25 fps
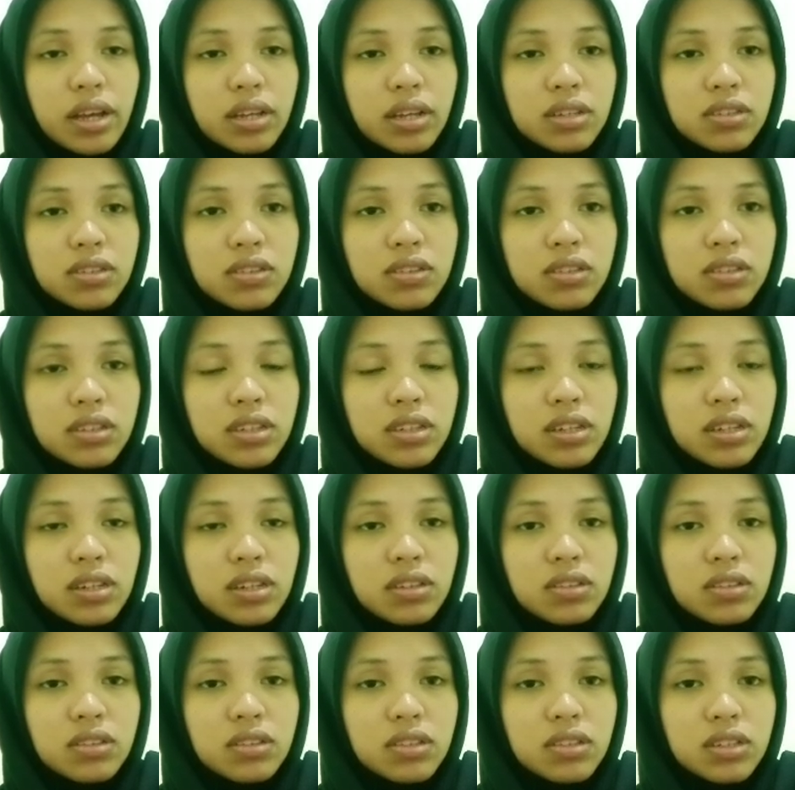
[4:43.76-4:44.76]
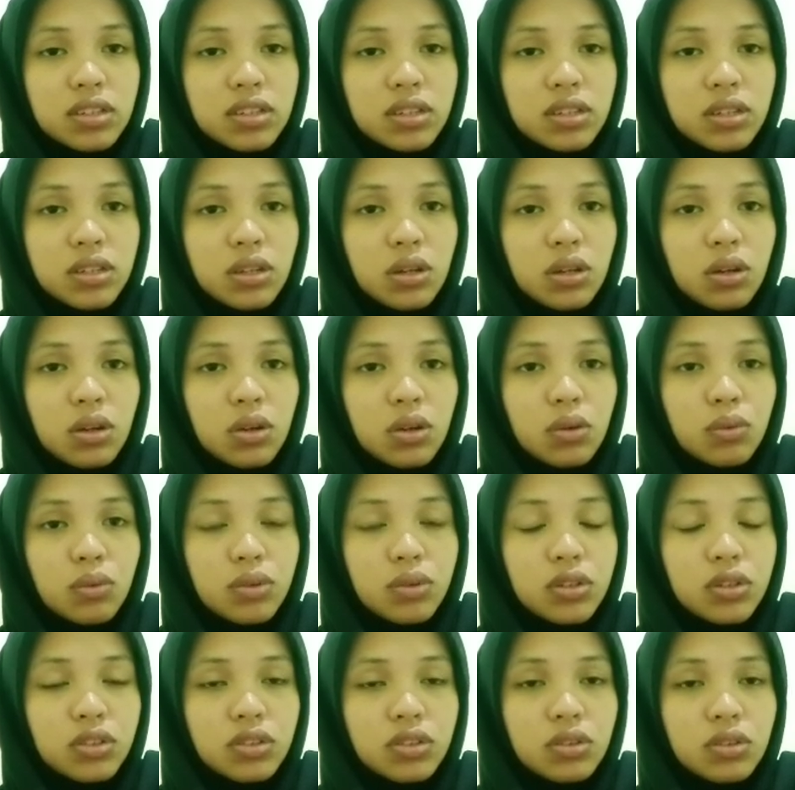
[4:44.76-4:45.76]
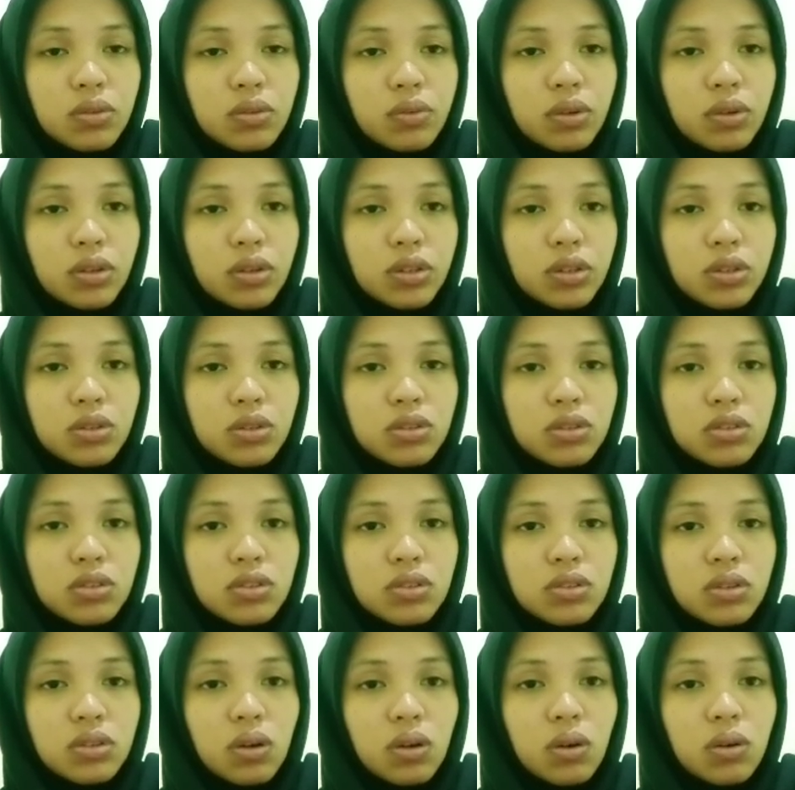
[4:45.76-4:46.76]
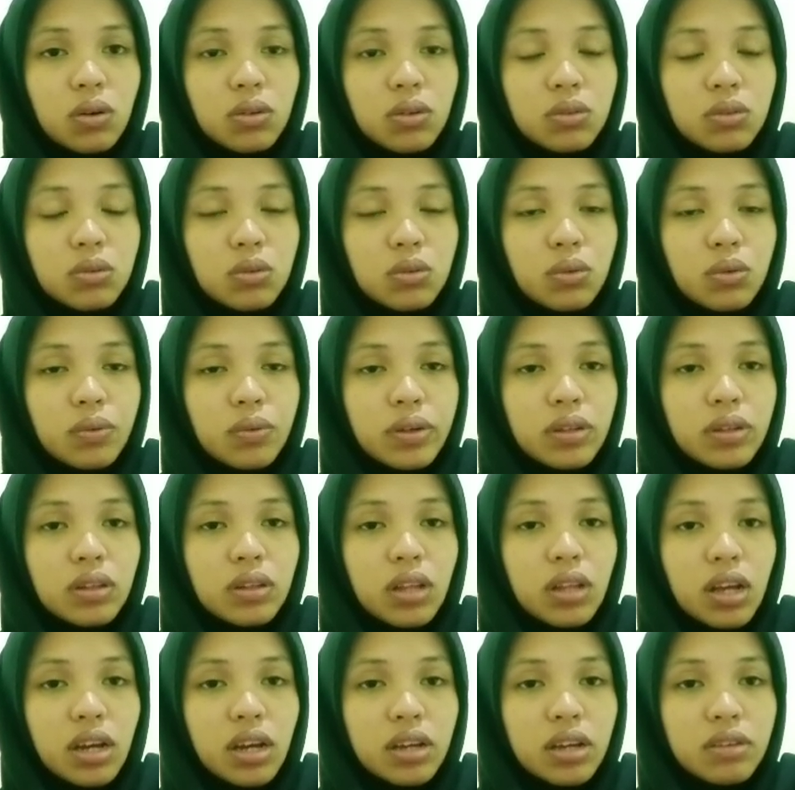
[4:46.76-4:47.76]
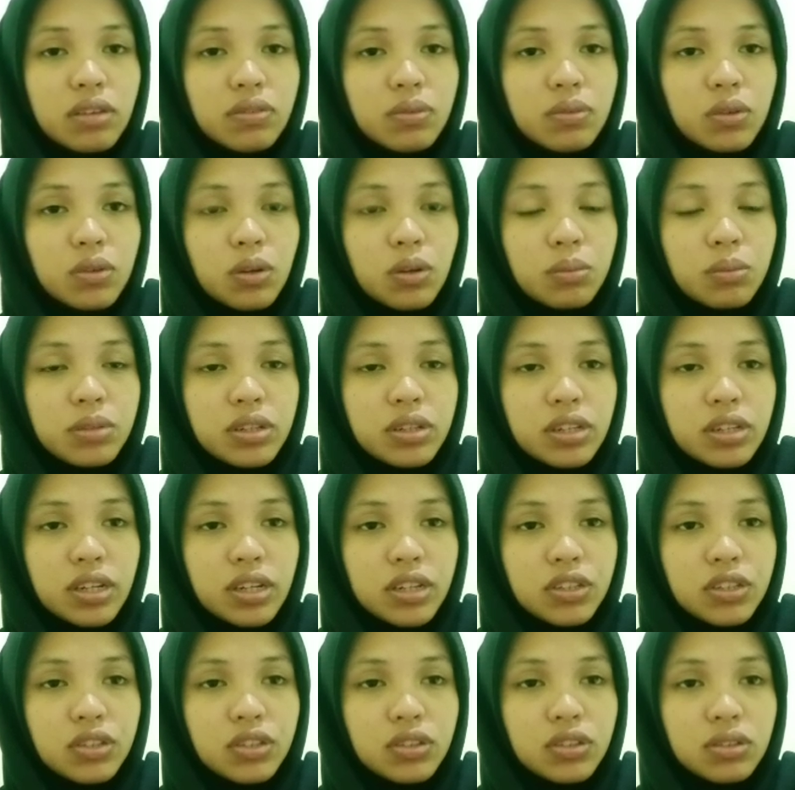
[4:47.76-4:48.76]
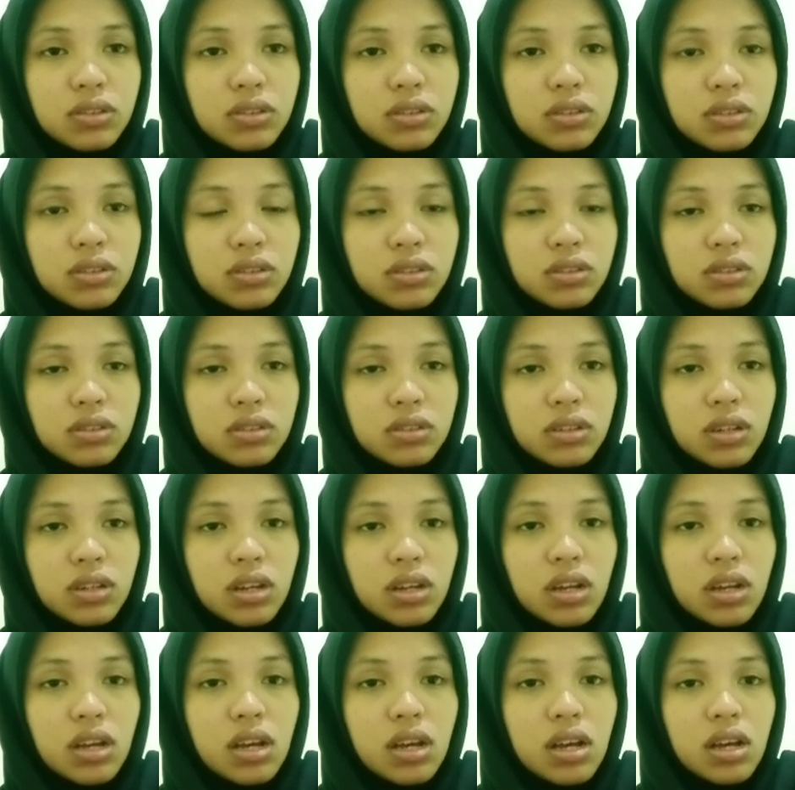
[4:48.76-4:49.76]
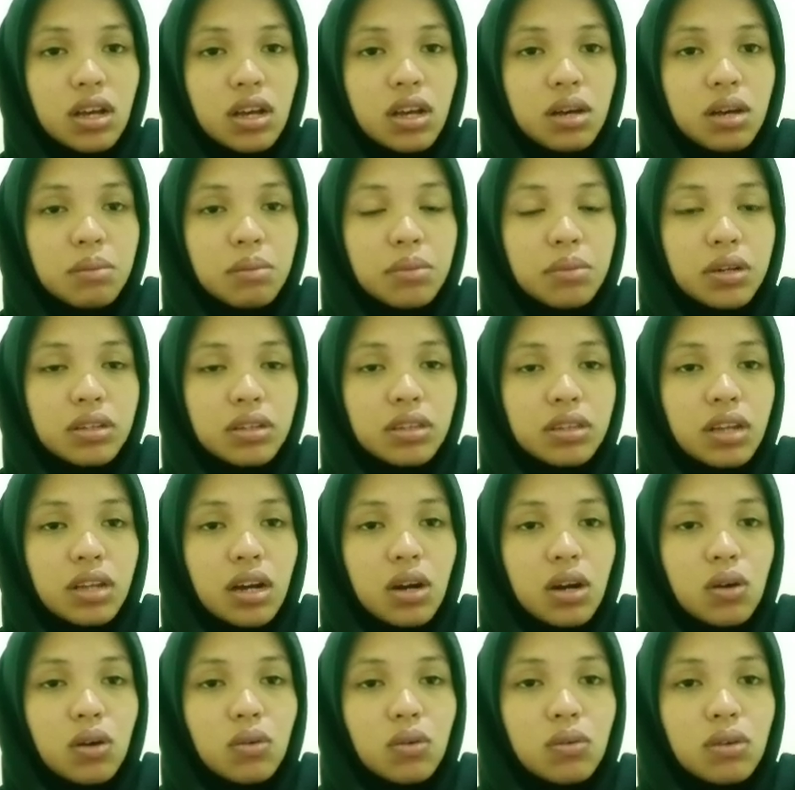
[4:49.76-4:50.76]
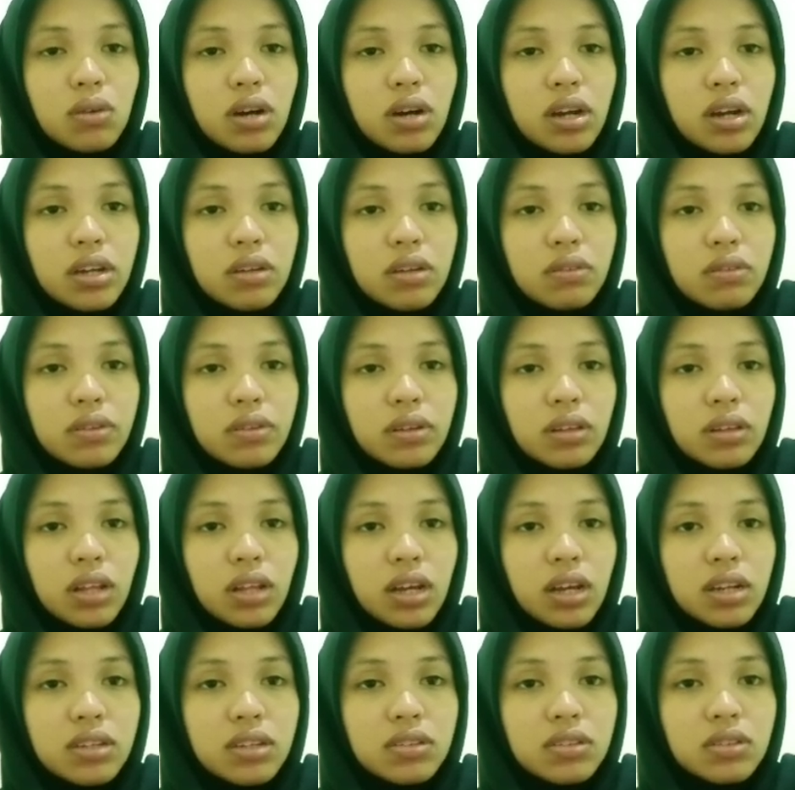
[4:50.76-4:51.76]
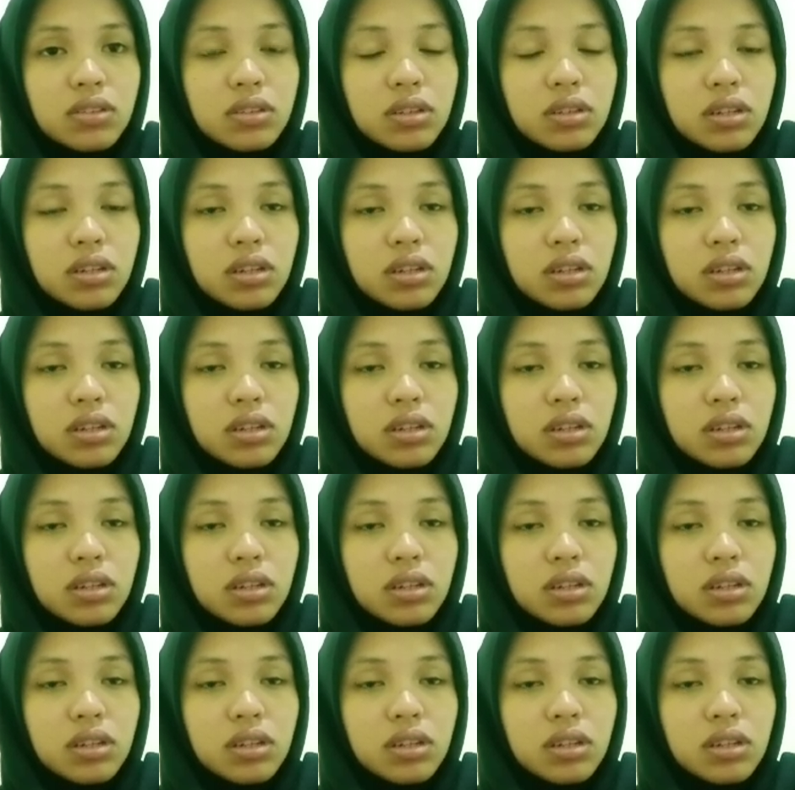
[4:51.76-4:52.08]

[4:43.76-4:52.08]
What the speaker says: CLT, which focused on real-life communication. But now I realize